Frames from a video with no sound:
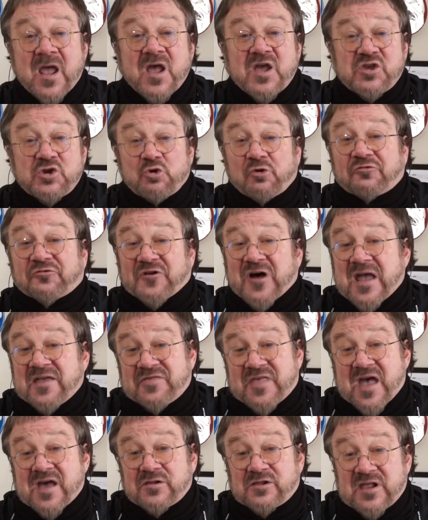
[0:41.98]
You'll
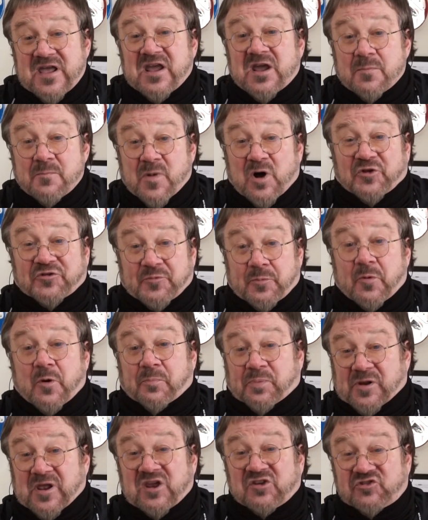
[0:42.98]
find that link multiple
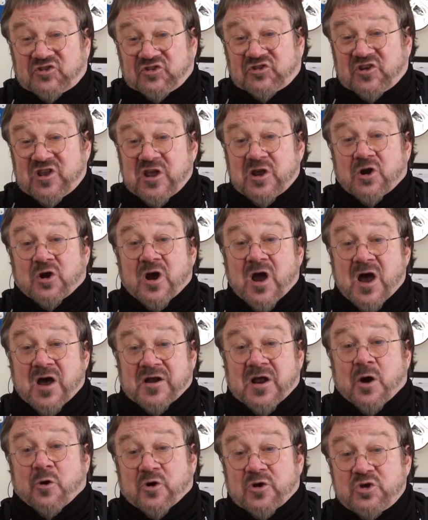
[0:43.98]
places here
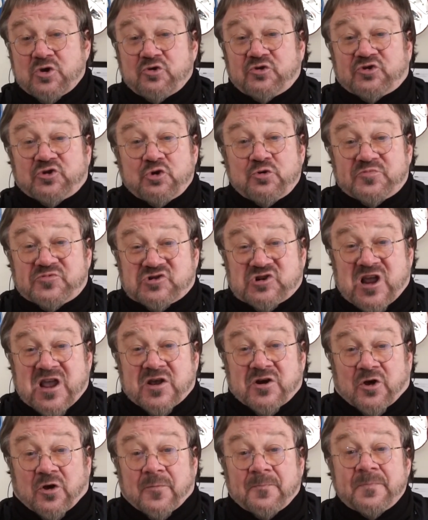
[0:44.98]
on our YouTube
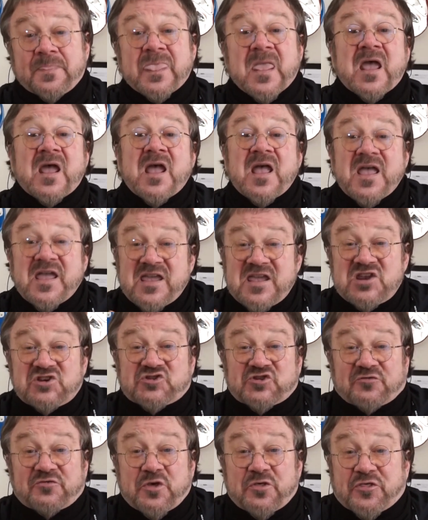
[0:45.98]
channel.
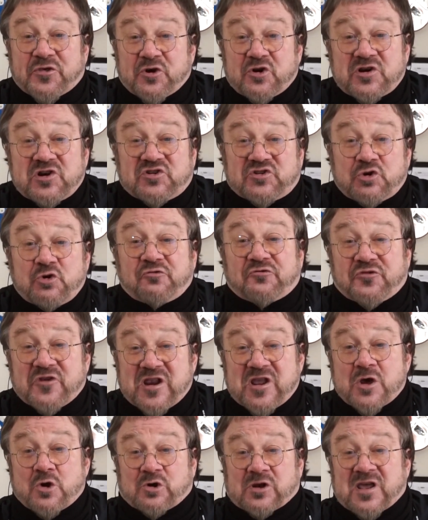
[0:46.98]
Each of the 32
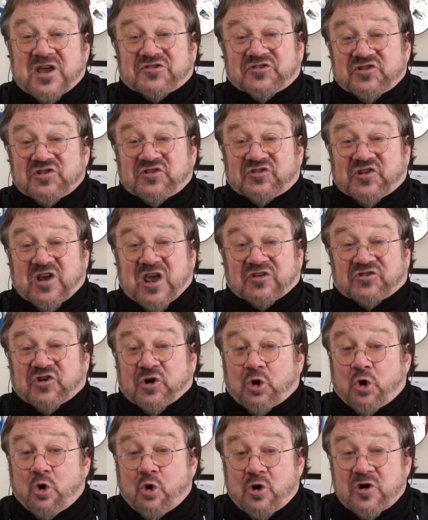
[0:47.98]
video lessons has a
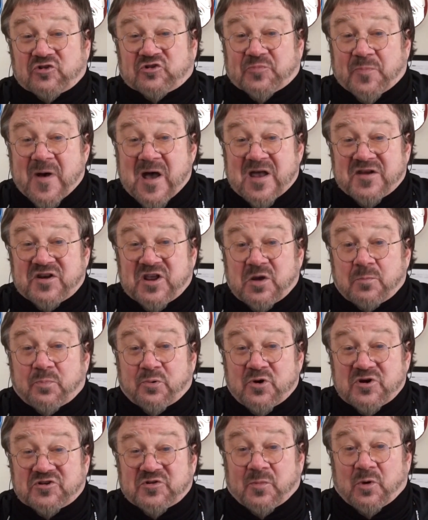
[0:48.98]
corresponding
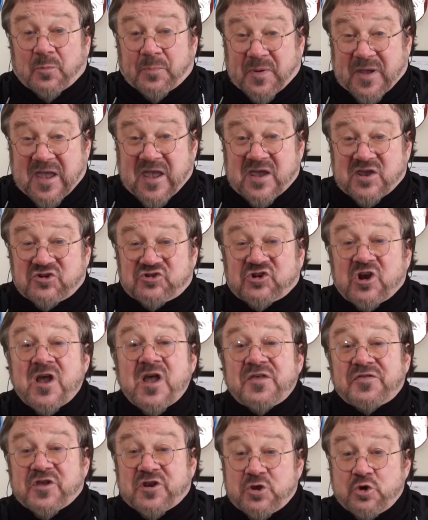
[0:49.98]
printable page
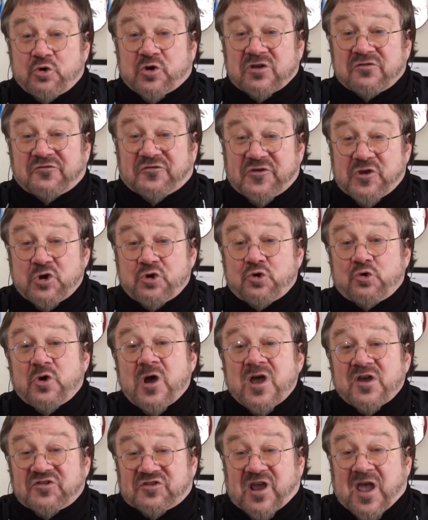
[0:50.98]
that you can view
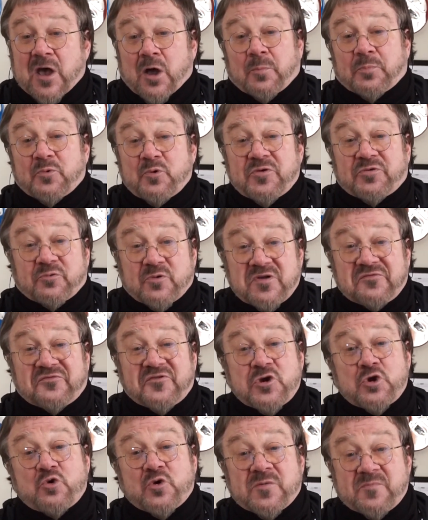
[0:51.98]
to help with
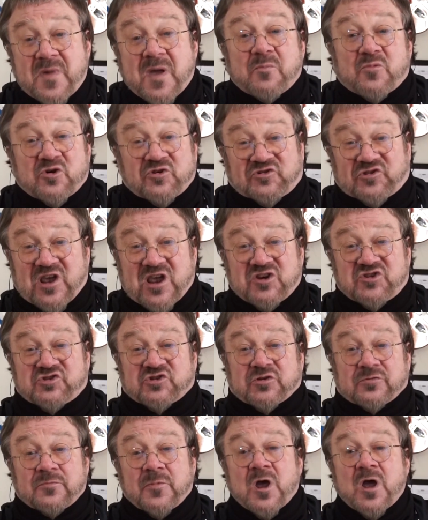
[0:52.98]
review and
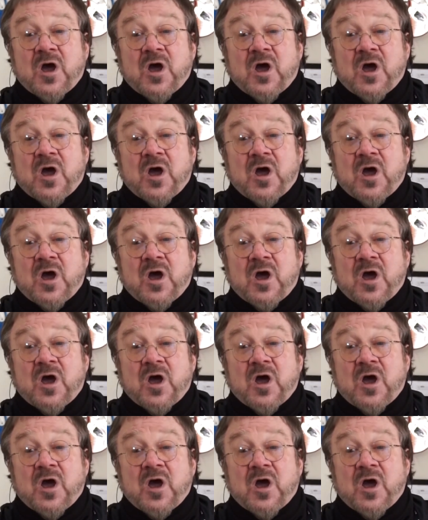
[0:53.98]
memorization.